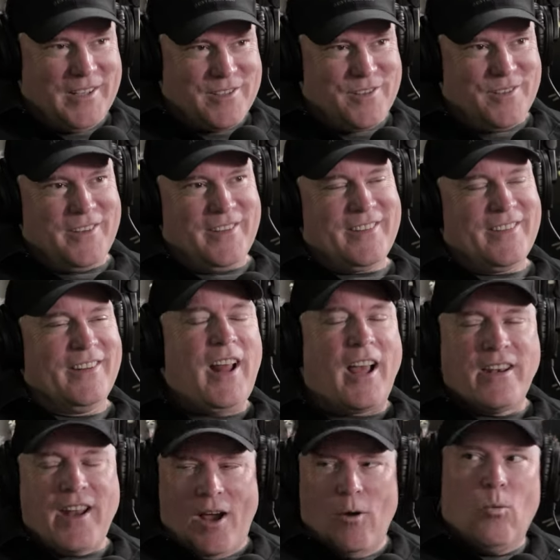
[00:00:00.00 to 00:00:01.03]
make sure it's
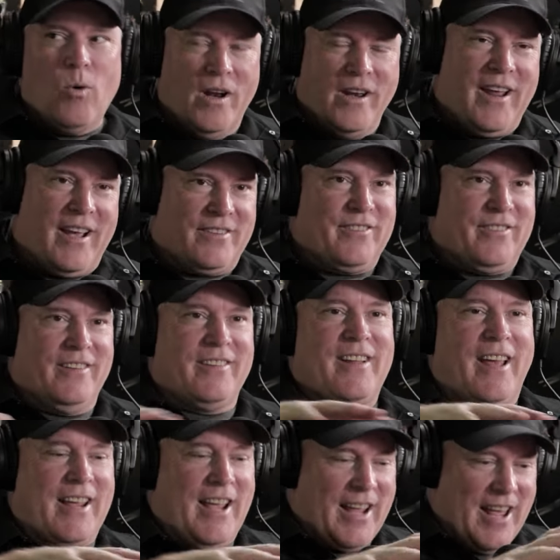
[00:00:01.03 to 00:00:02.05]
not one exercise,
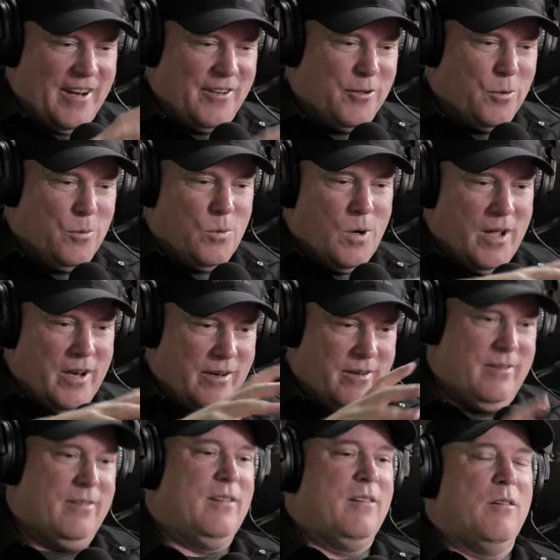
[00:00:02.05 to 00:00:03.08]
like I gotta do
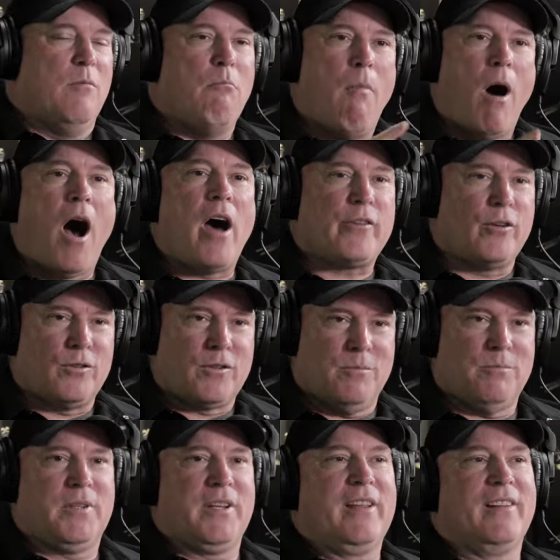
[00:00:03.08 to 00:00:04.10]
one model
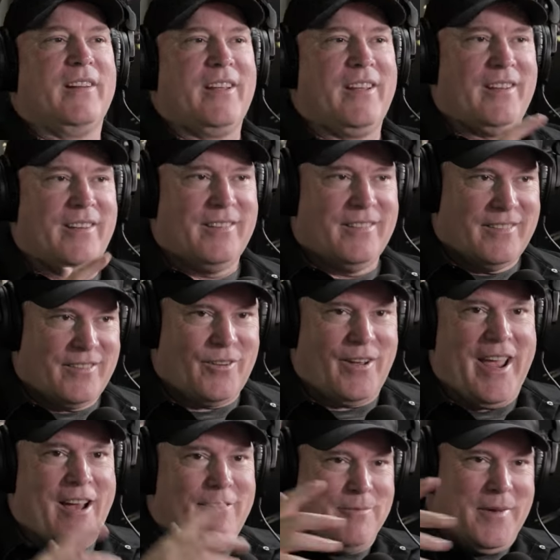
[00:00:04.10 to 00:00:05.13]
completely, so
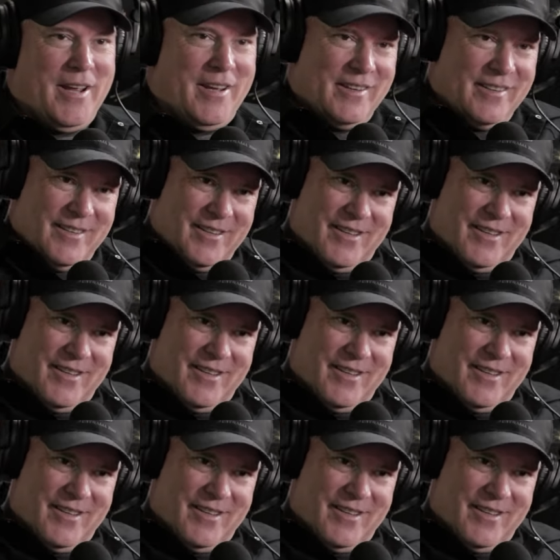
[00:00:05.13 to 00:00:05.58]
I have my